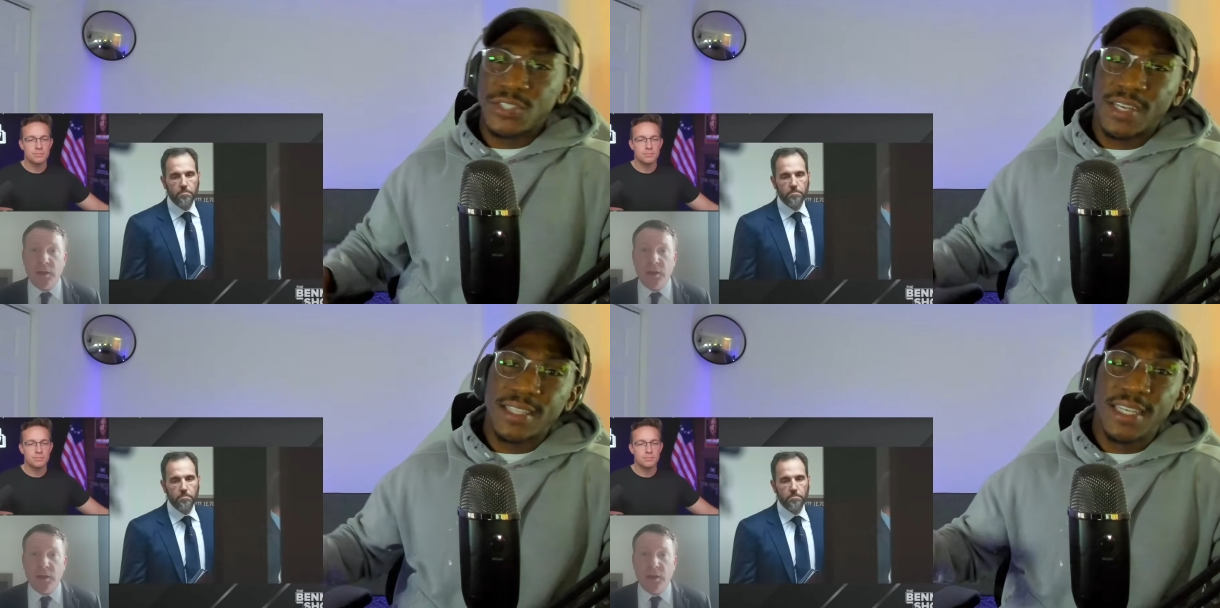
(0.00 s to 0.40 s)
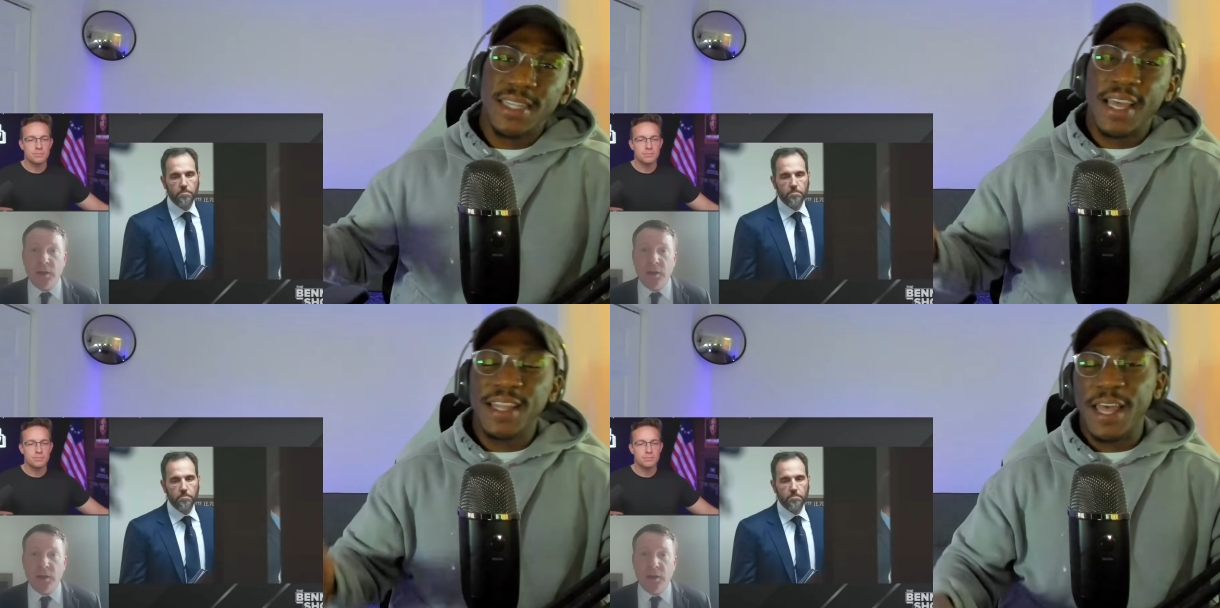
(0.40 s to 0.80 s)
Speaker 1: Make sure you
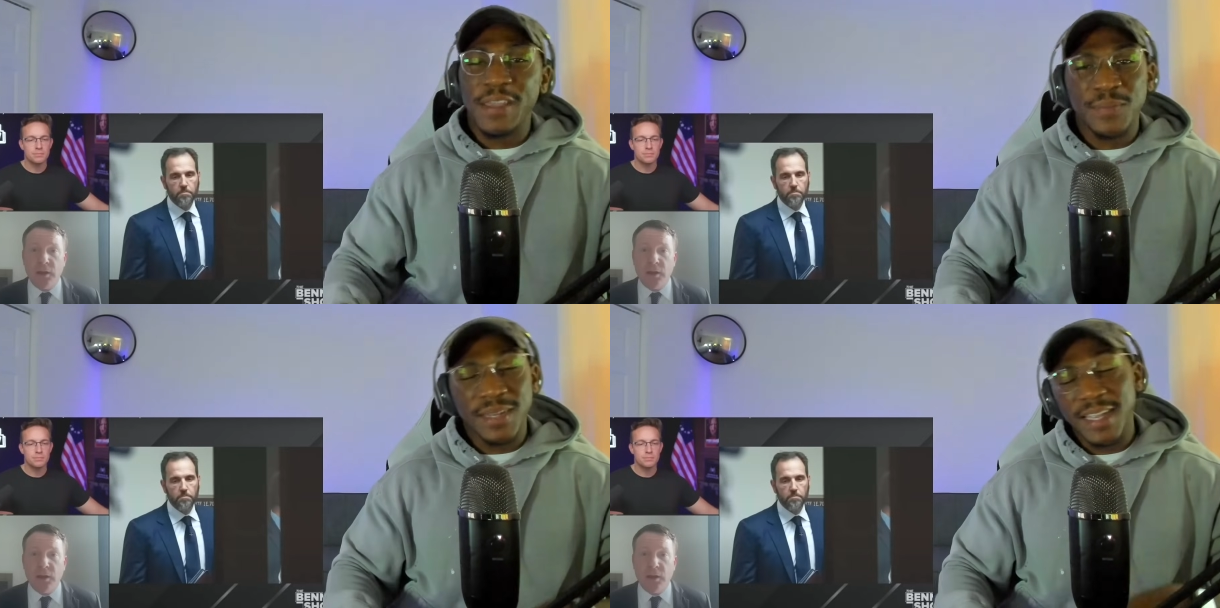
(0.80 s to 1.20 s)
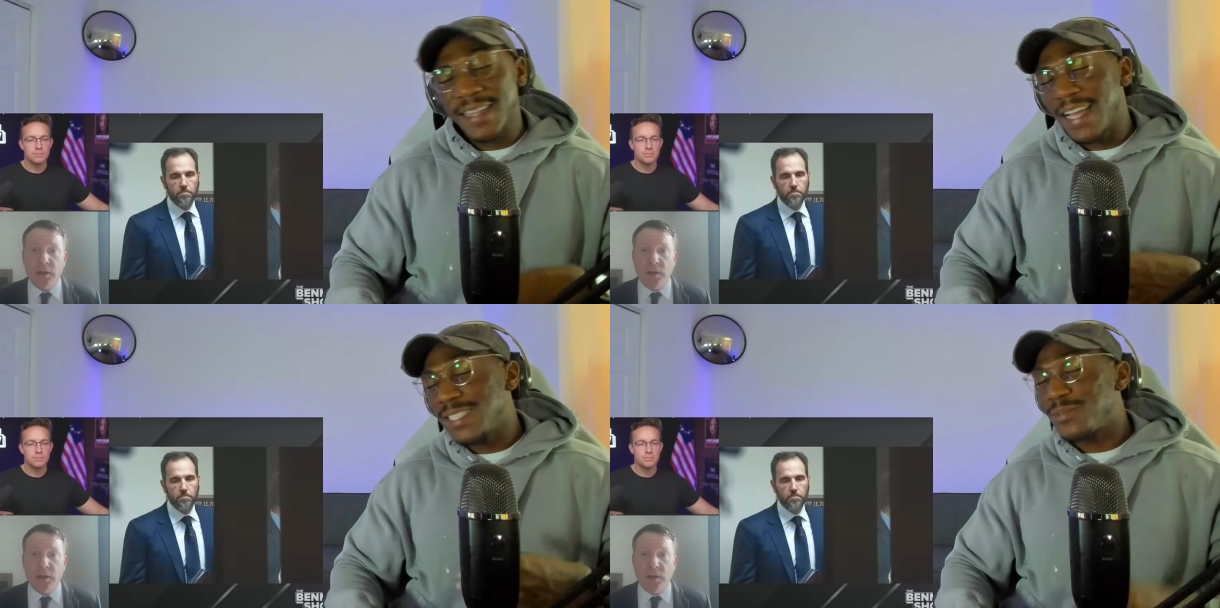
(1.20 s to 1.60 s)
guys hit that like
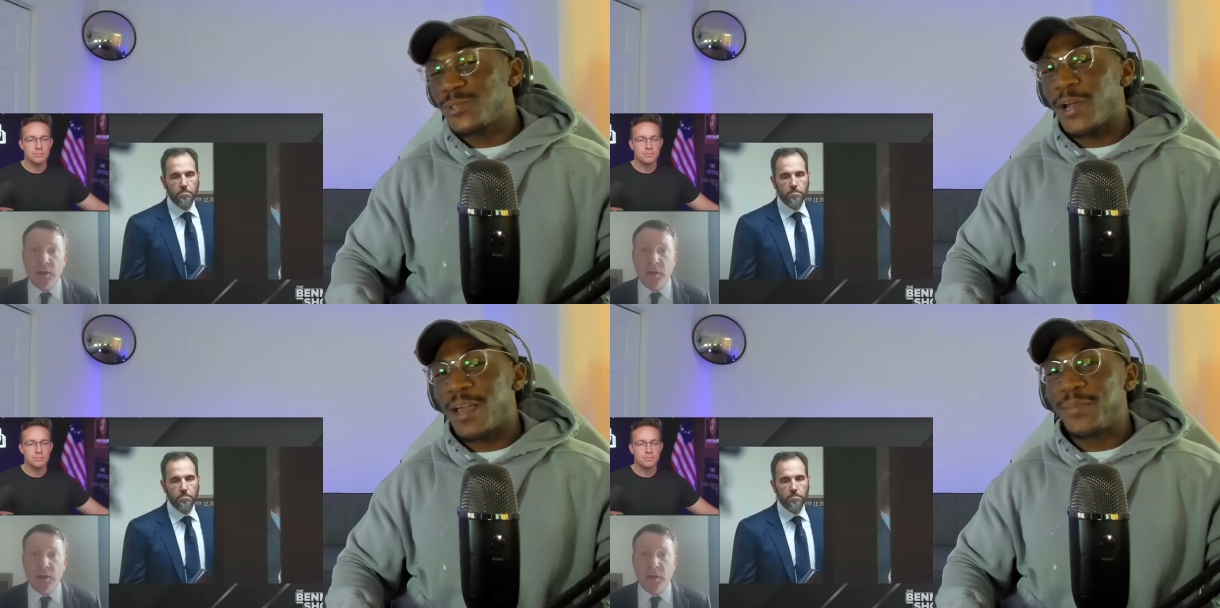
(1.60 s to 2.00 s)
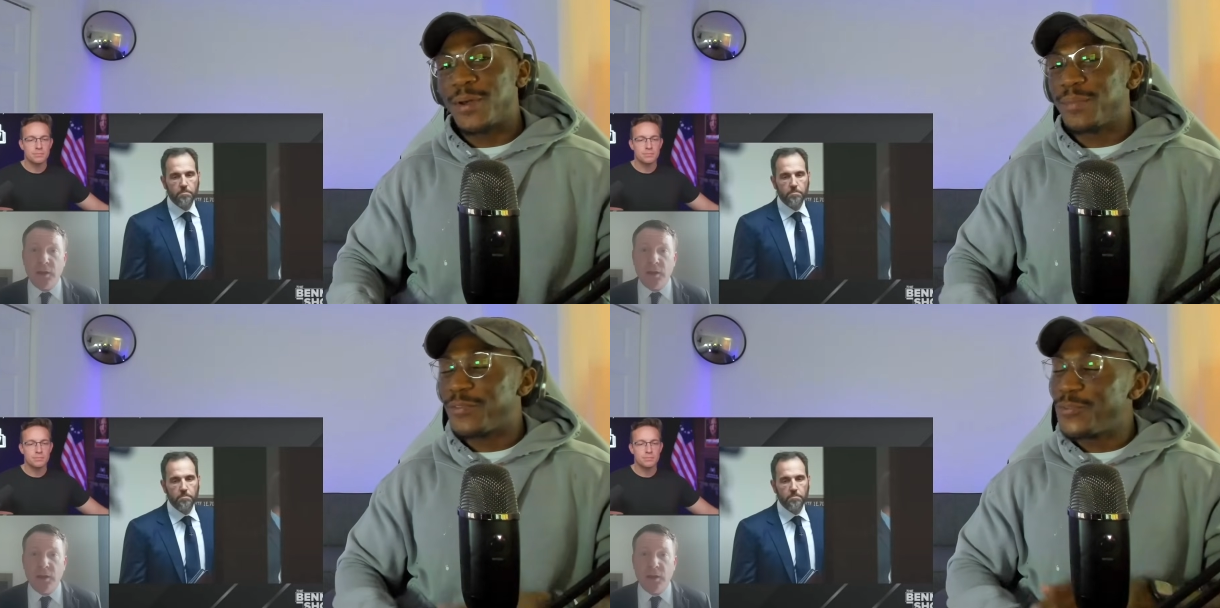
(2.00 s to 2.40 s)
button, hit that
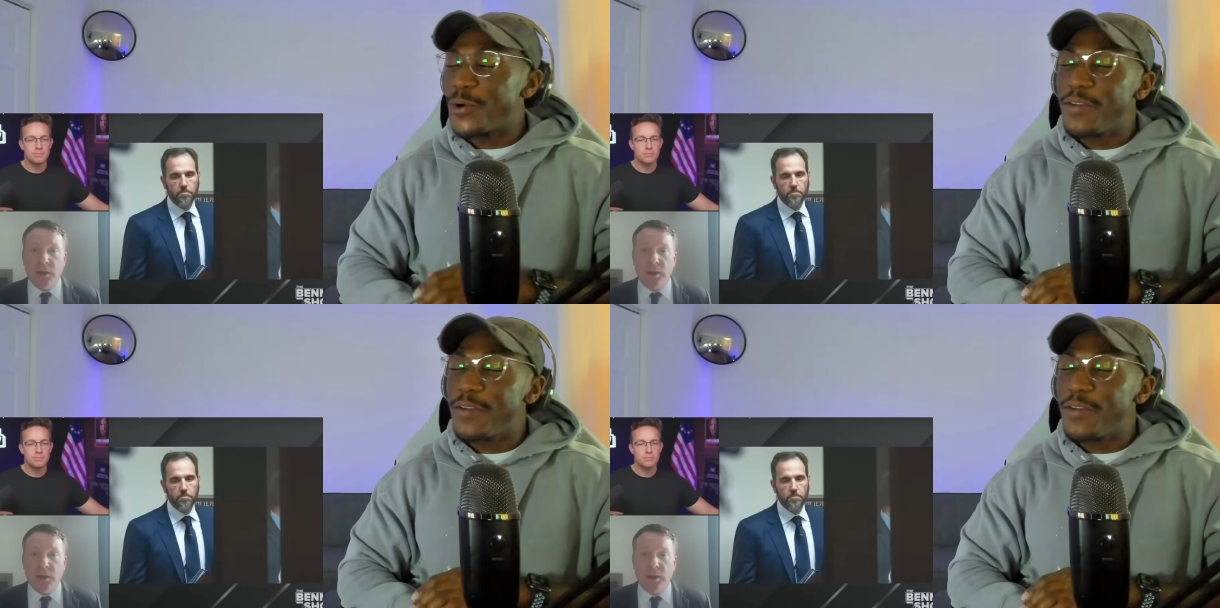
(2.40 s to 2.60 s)
subscribe subscribe button.